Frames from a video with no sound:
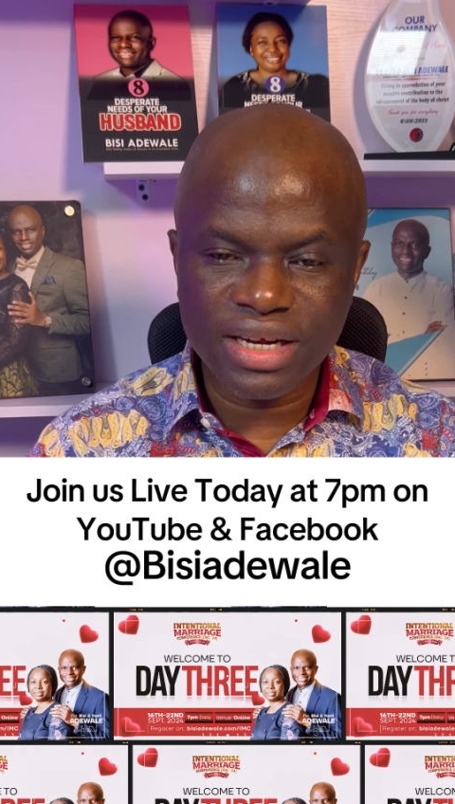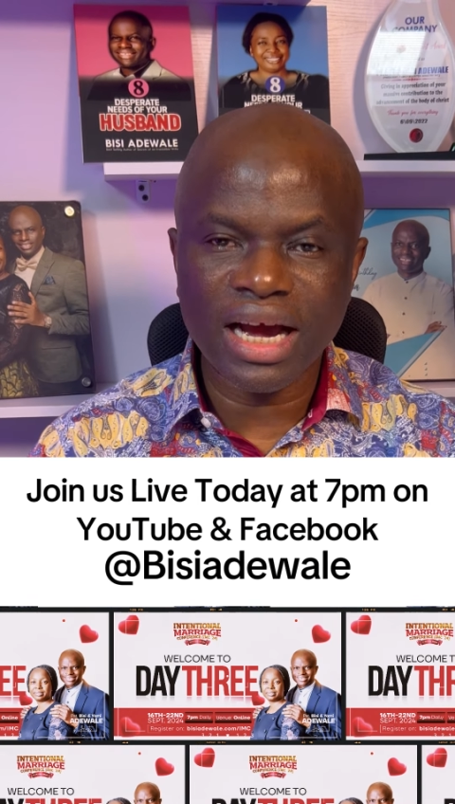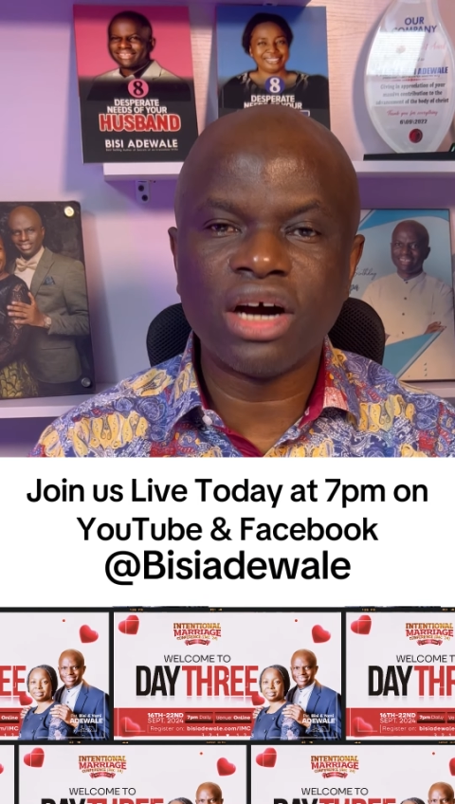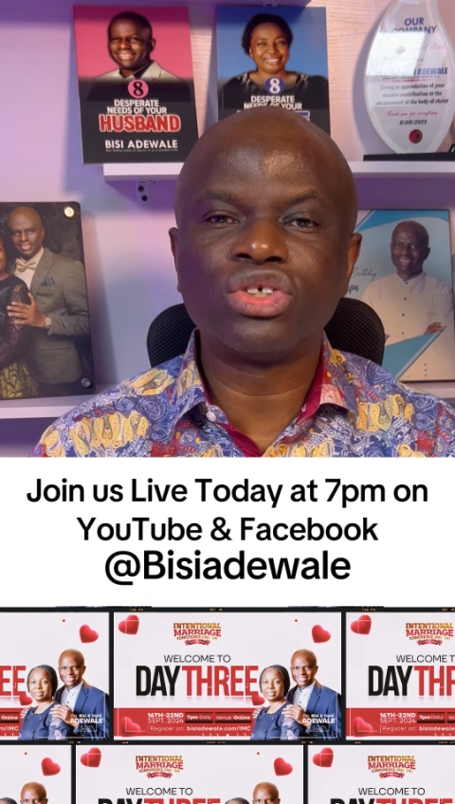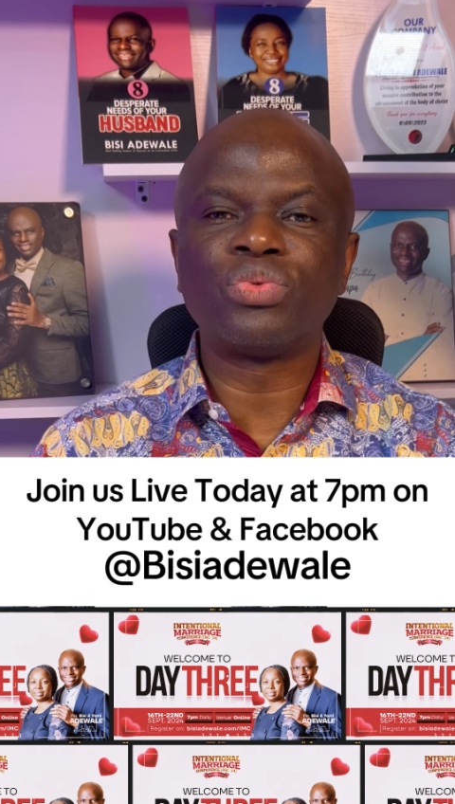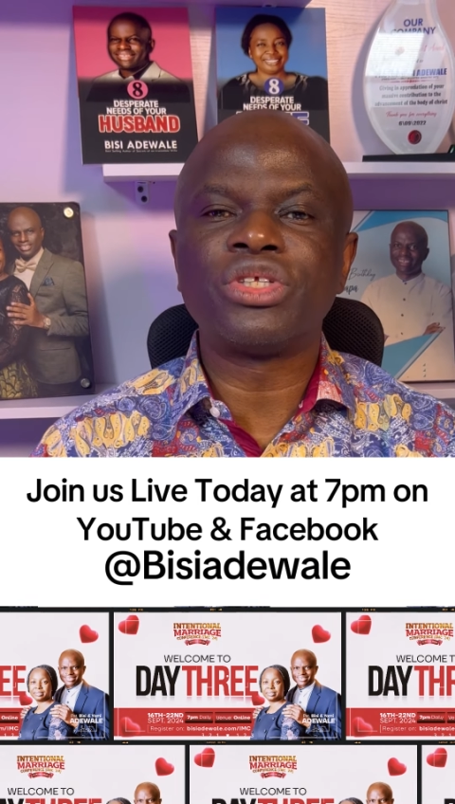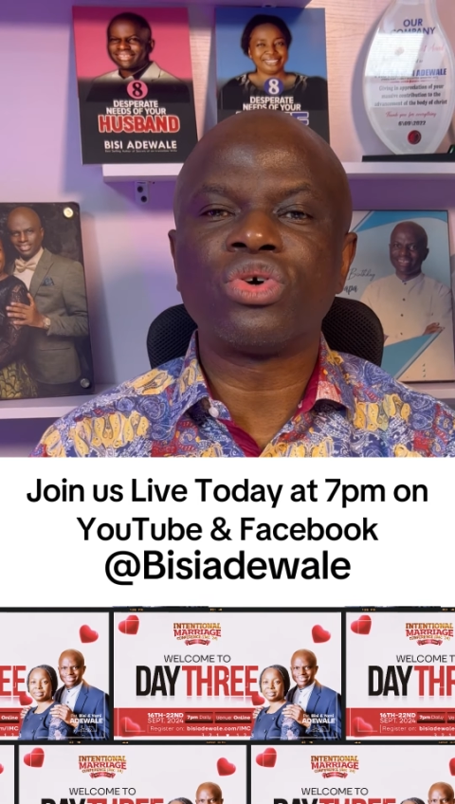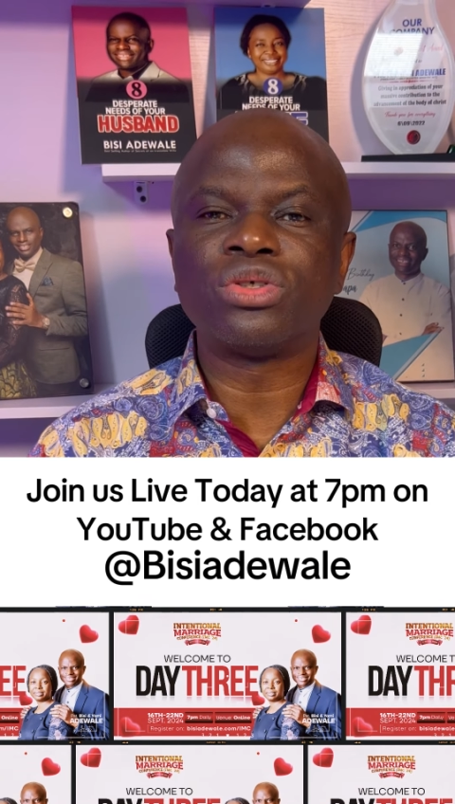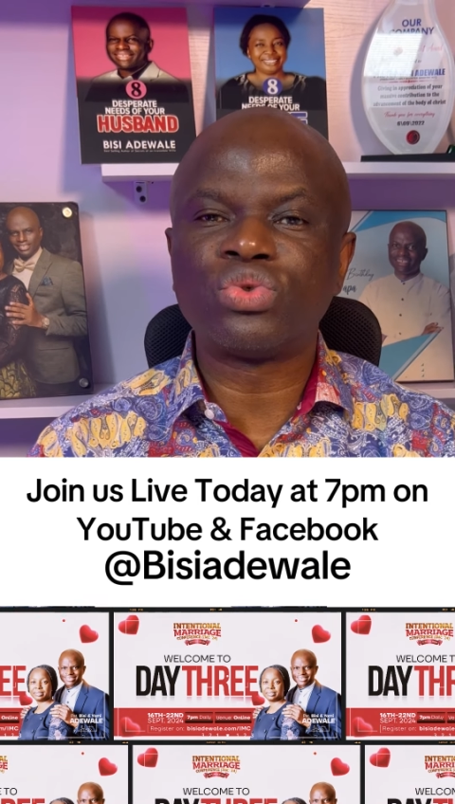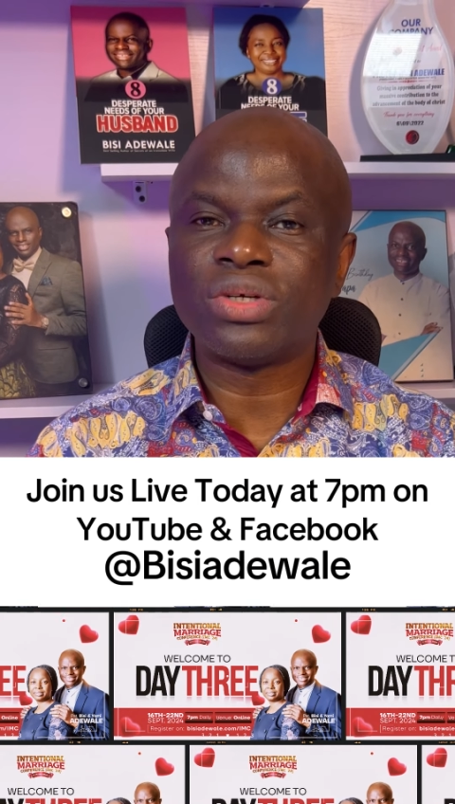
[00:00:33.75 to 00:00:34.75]
the house with
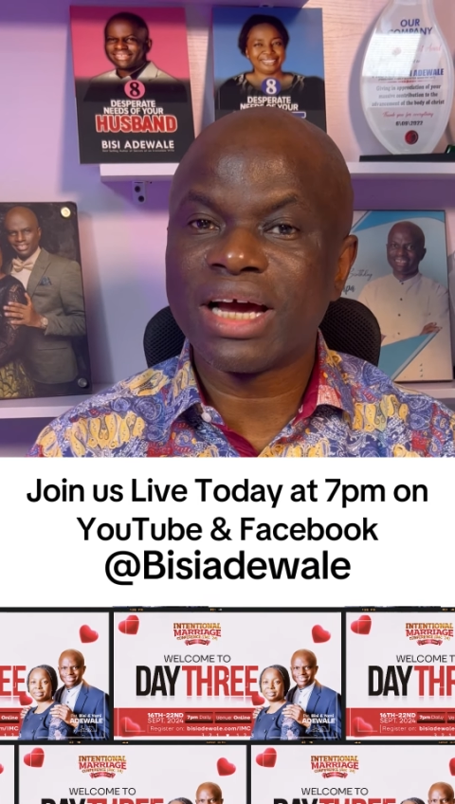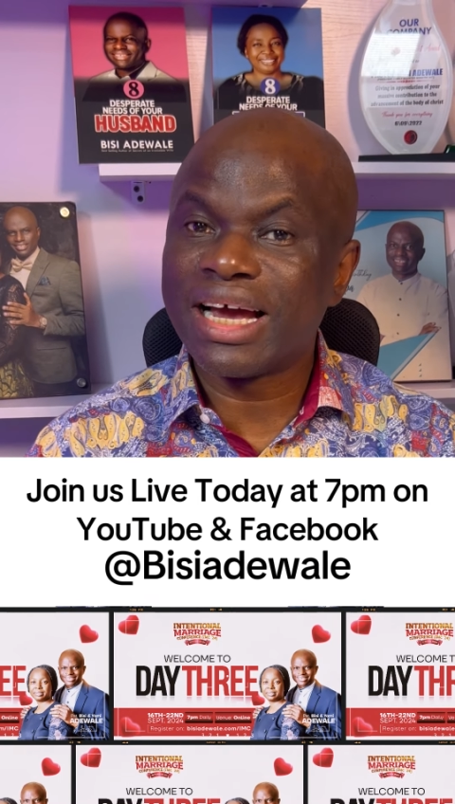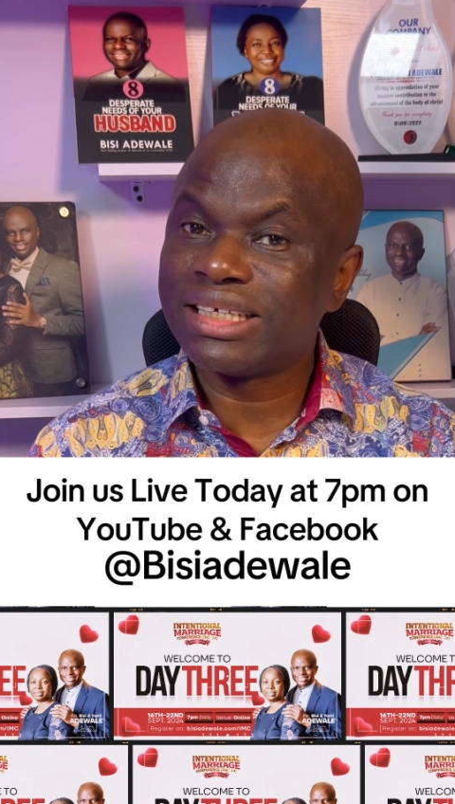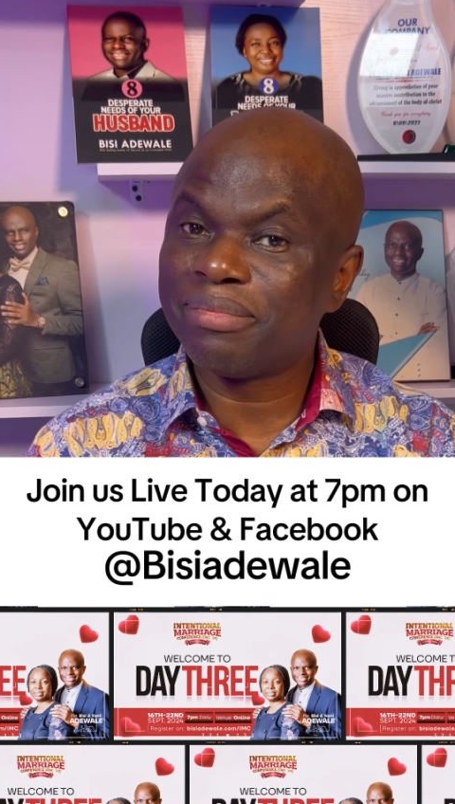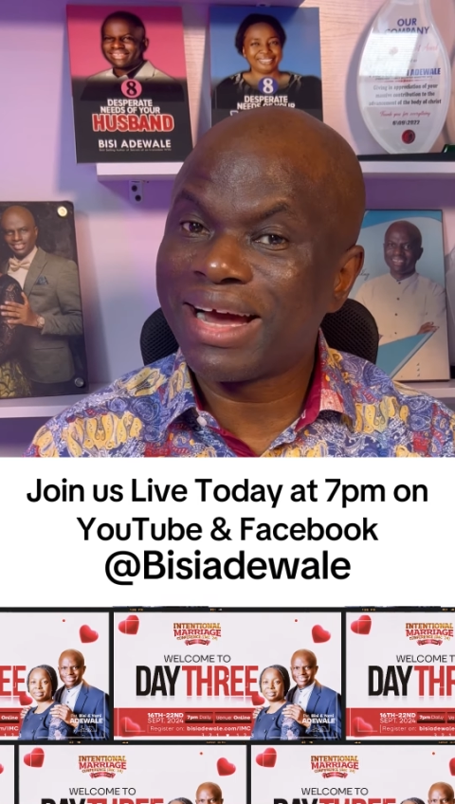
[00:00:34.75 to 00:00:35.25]
us tonight